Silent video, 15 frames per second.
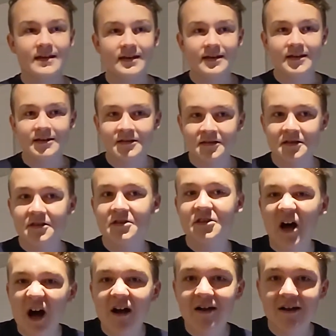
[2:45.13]
doesn't
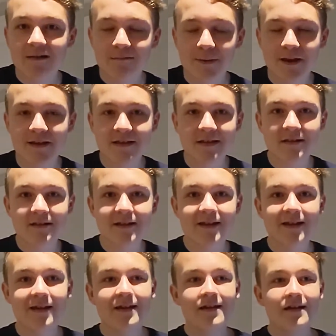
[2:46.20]
suck, basically.
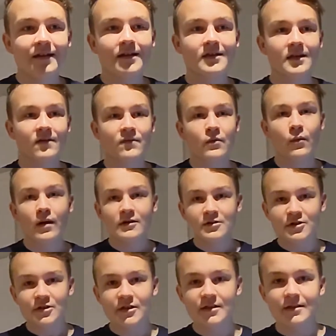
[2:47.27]
Because if you watch
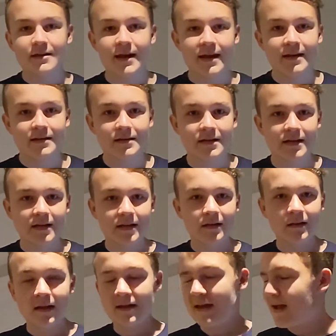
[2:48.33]
season 18,
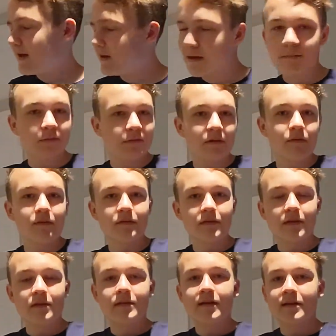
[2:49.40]
like any episode in
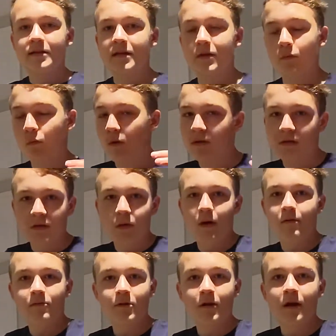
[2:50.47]
season 18
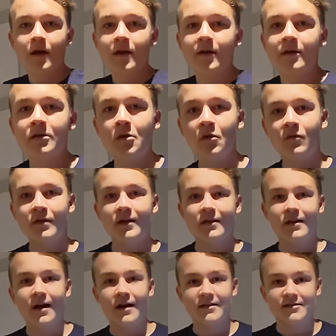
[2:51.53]
whatsoever, you'll
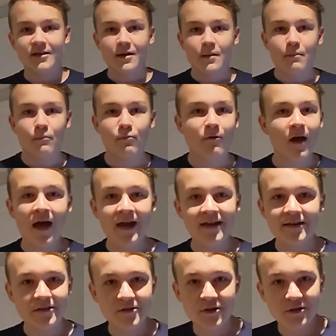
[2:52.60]
realize Brian
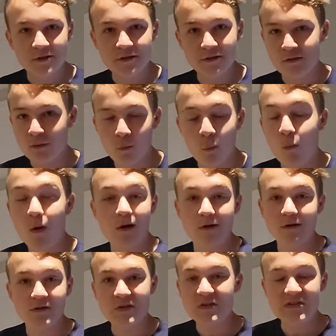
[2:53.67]
is just the
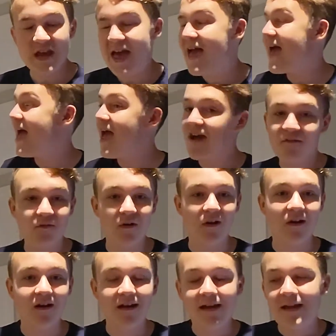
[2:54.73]
worst
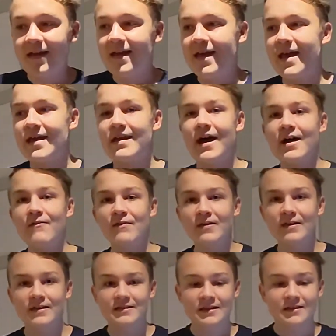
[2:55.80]
ever. And I
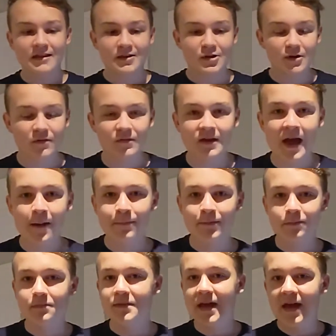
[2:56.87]
really think they should have kept
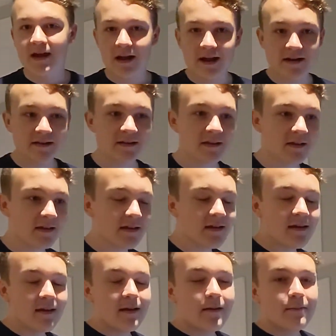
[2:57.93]
him dead, honestly,
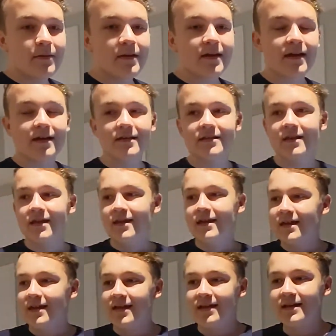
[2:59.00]
because
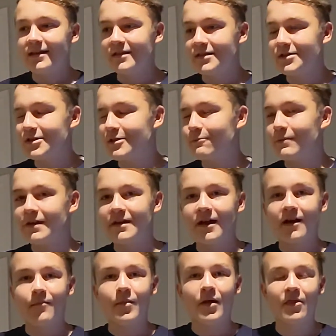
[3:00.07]
he's just
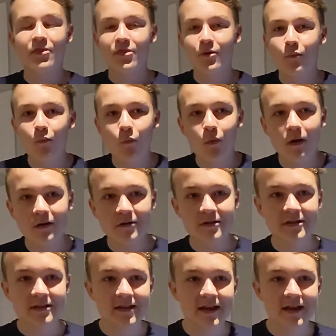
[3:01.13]
become the worst